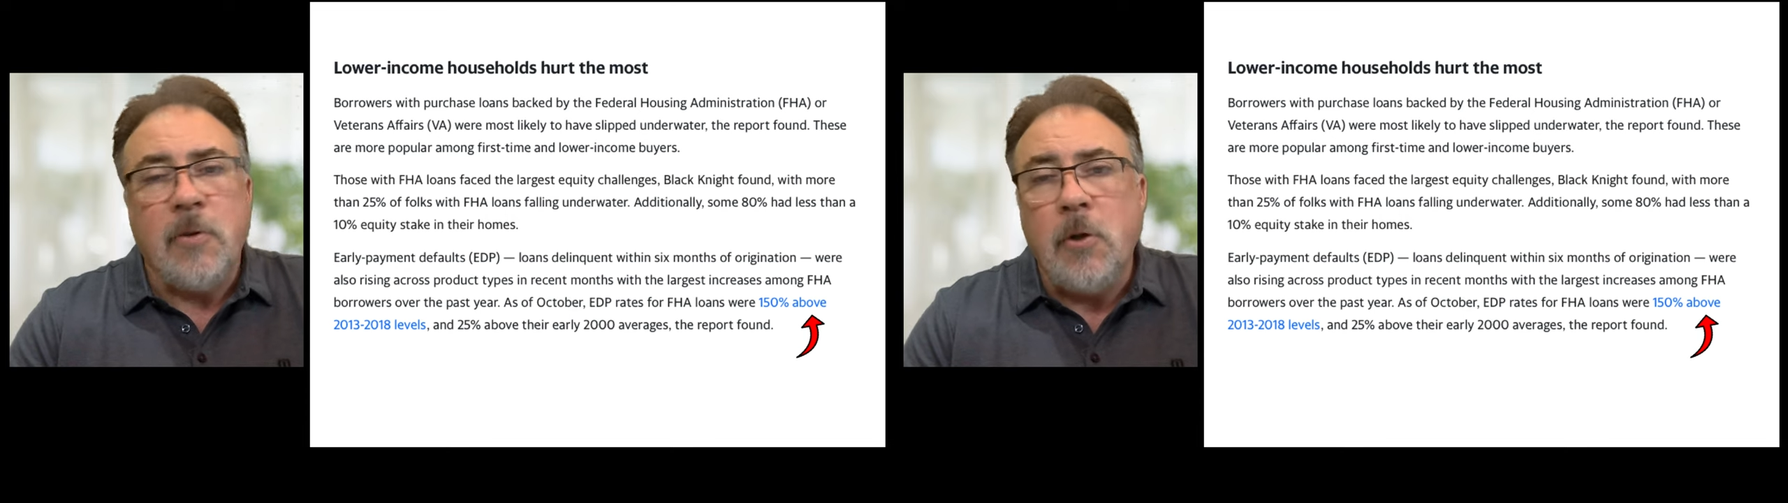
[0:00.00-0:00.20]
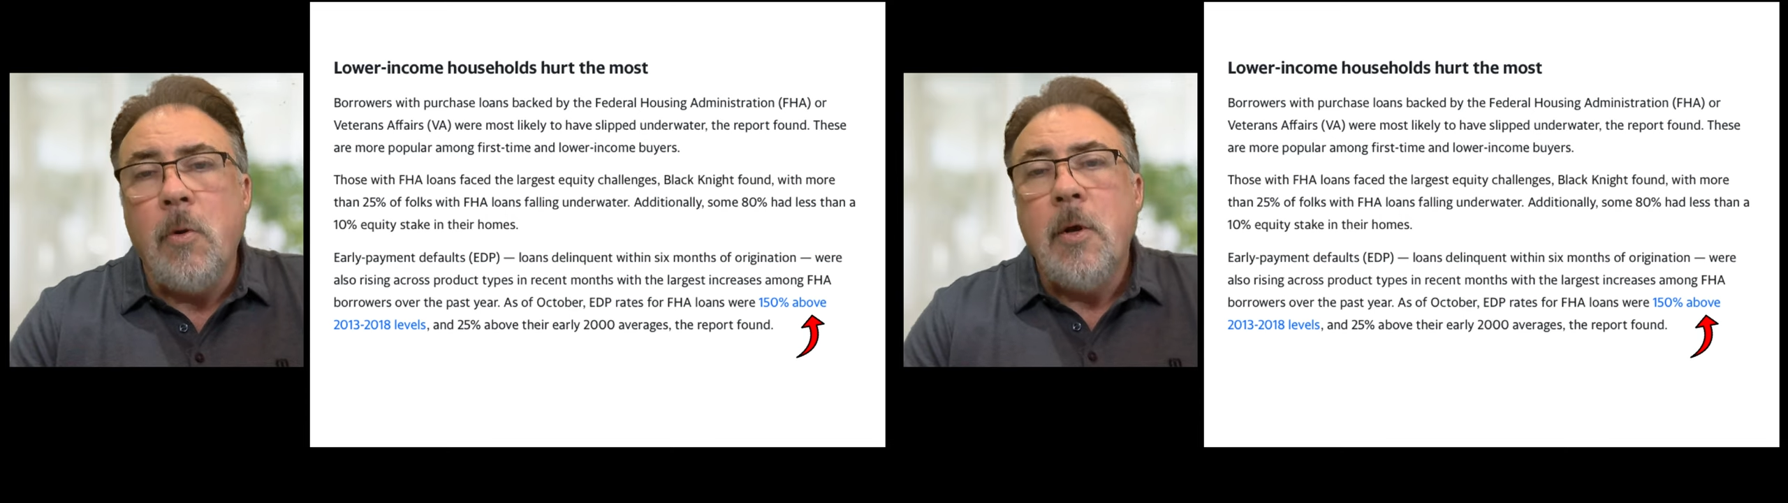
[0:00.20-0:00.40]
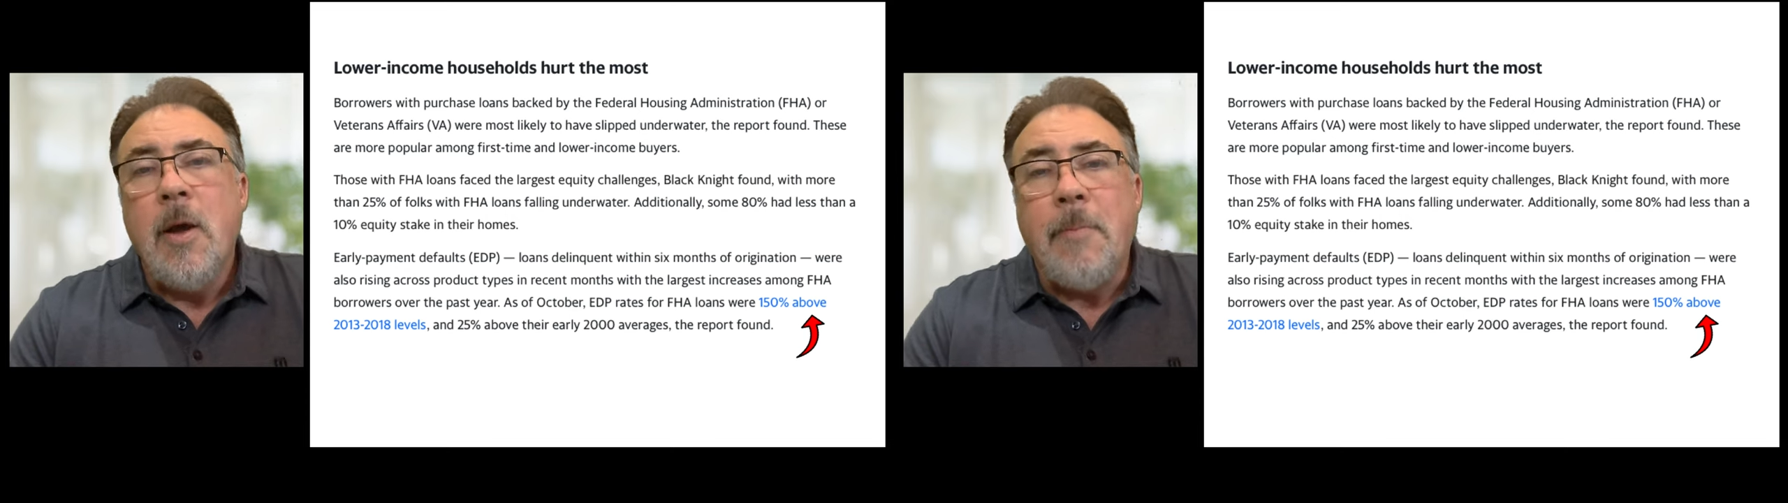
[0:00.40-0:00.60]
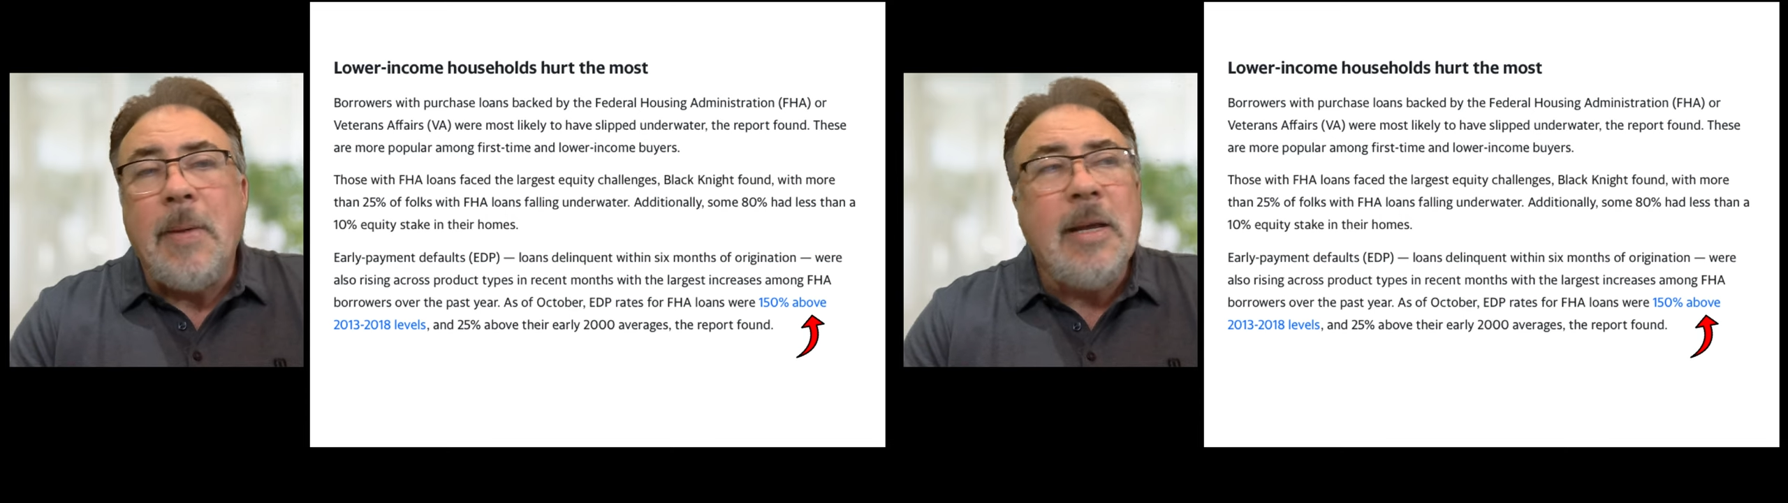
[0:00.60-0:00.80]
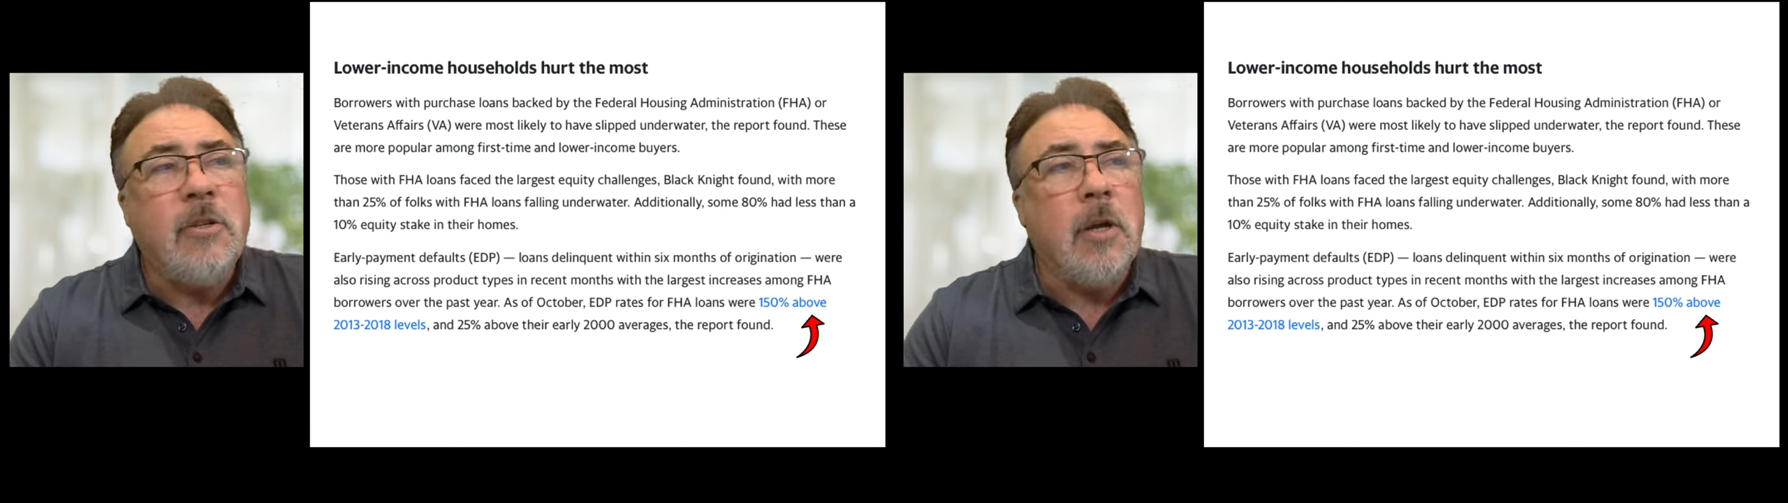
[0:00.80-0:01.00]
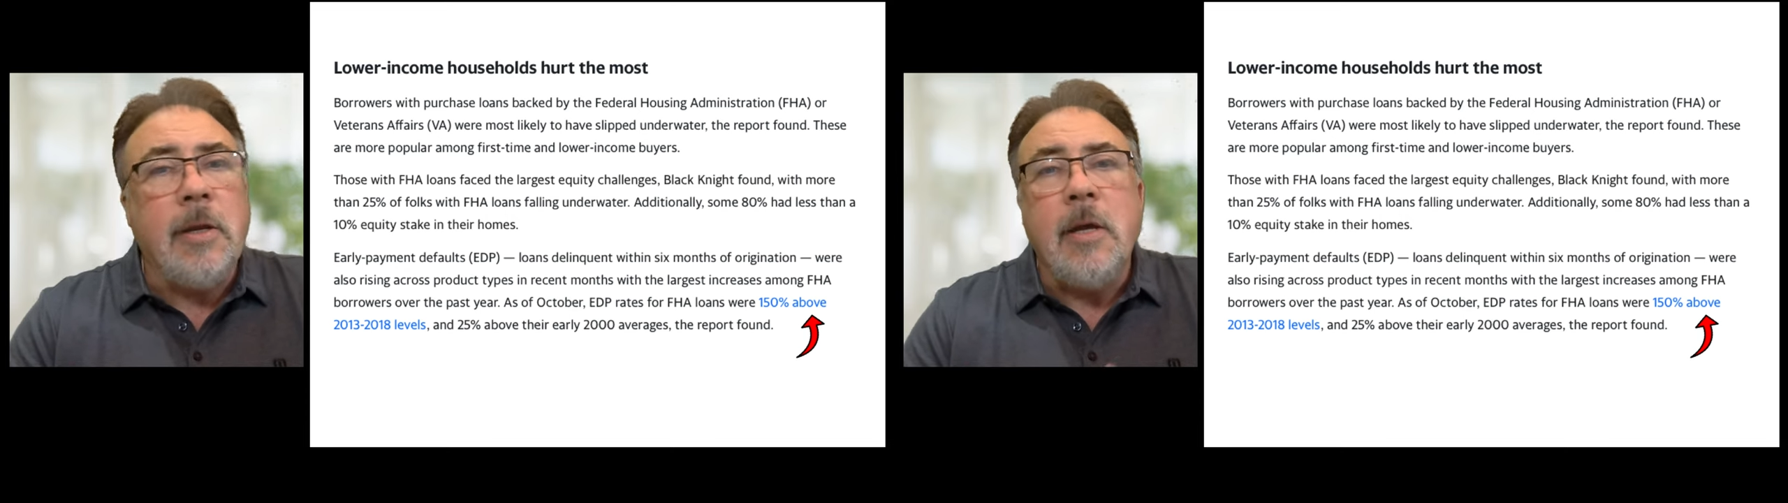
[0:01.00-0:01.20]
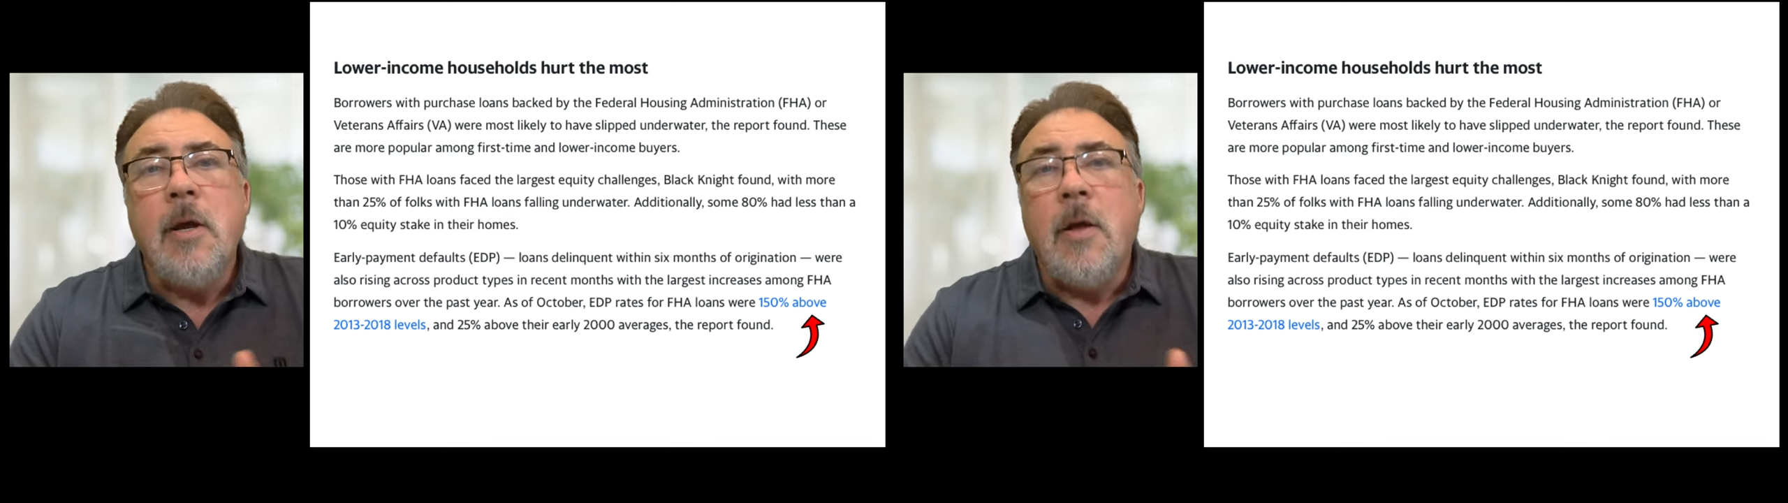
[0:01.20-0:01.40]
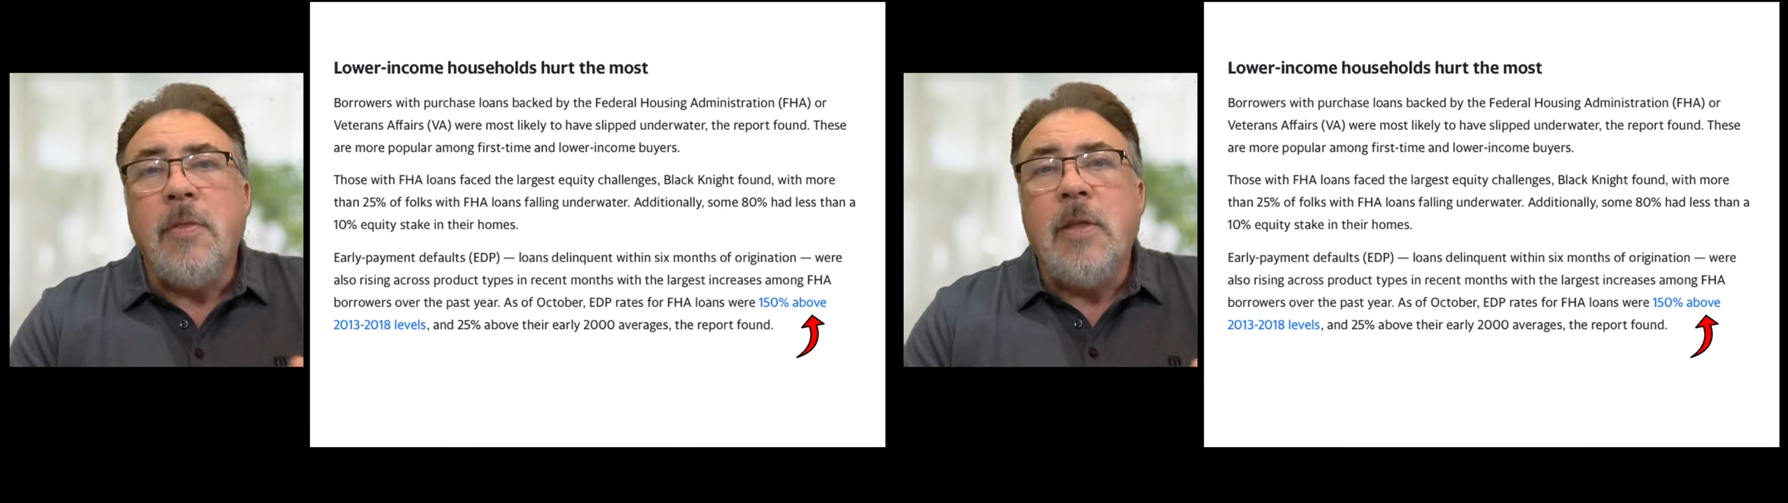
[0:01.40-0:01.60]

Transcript: So basically,